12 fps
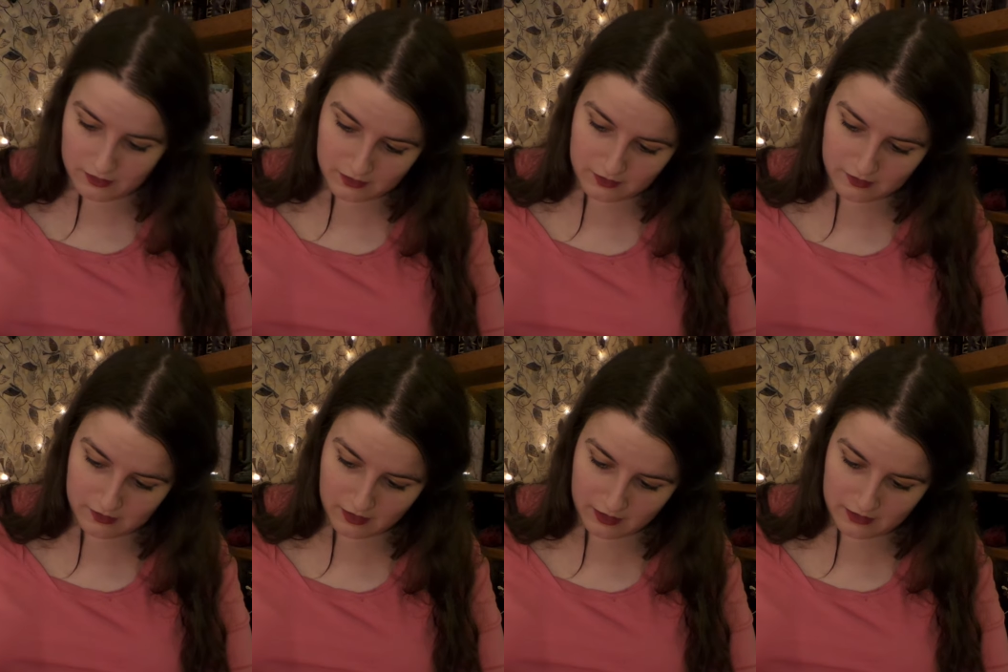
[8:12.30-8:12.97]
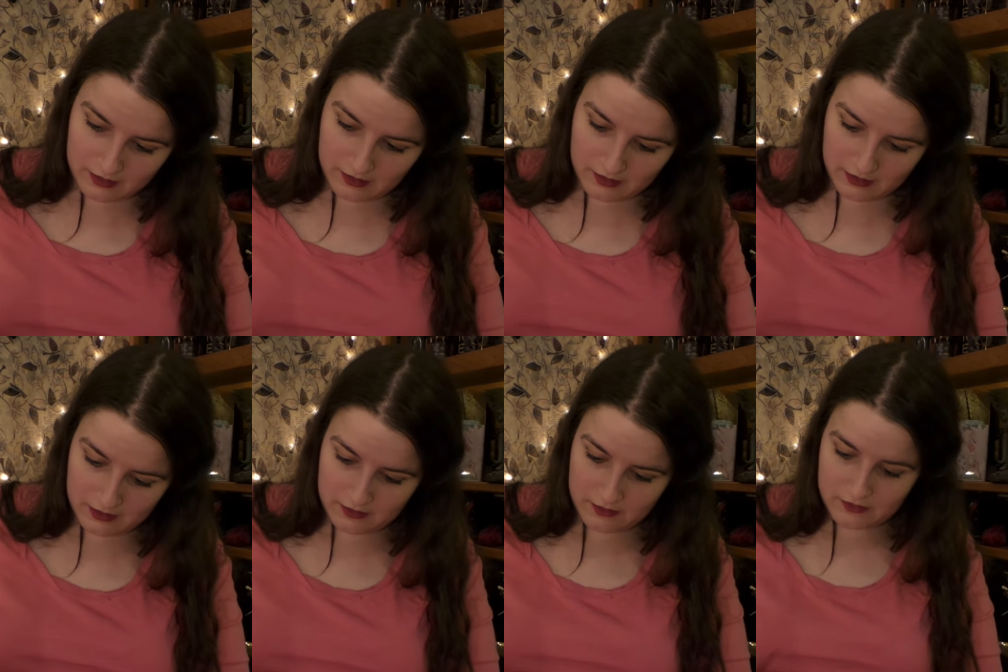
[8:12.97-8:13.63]
on this side.
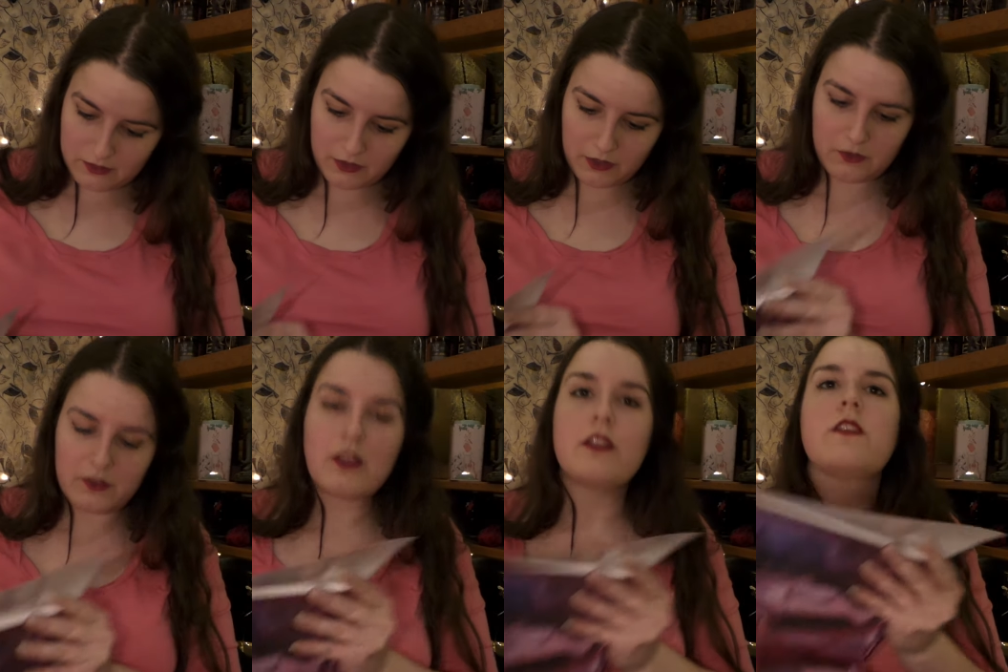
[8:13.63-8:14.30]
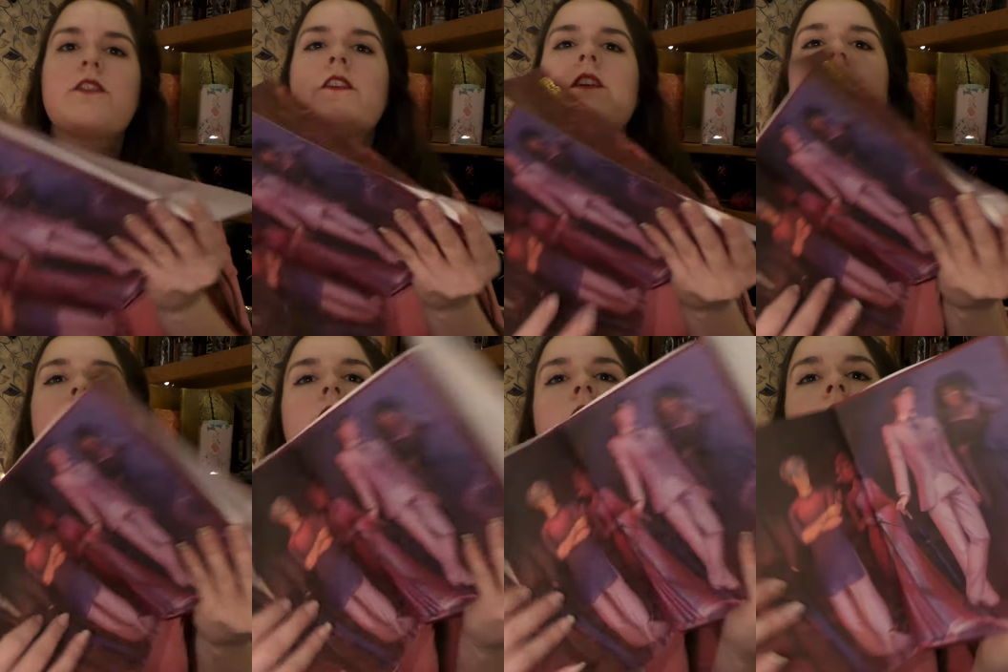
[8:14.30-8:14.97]
So here's a
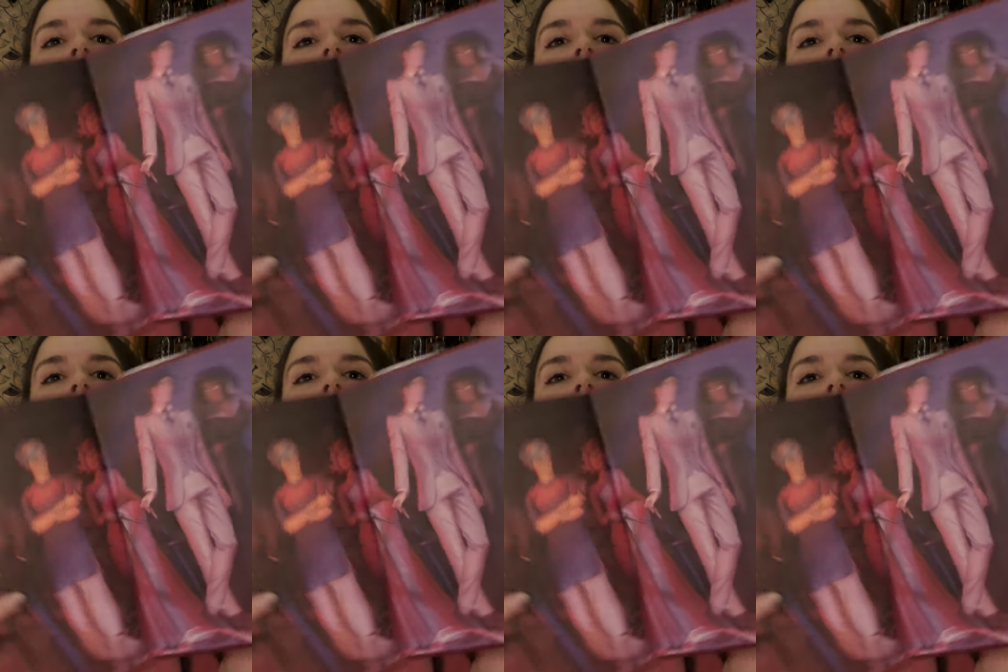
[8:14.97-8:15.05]
different